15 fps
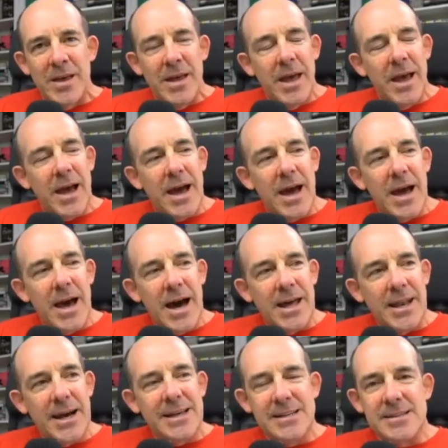uh,
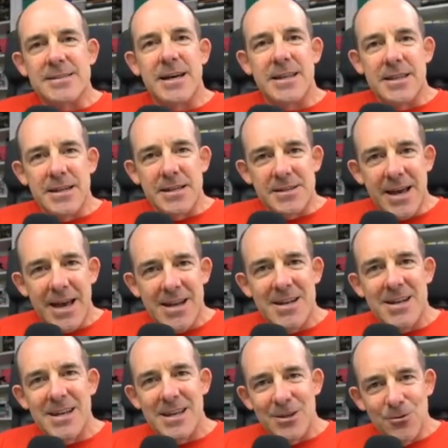and I decide that
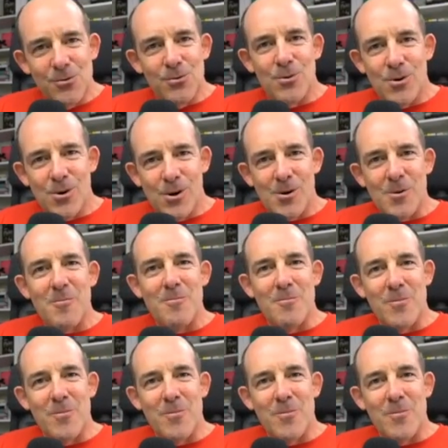attending your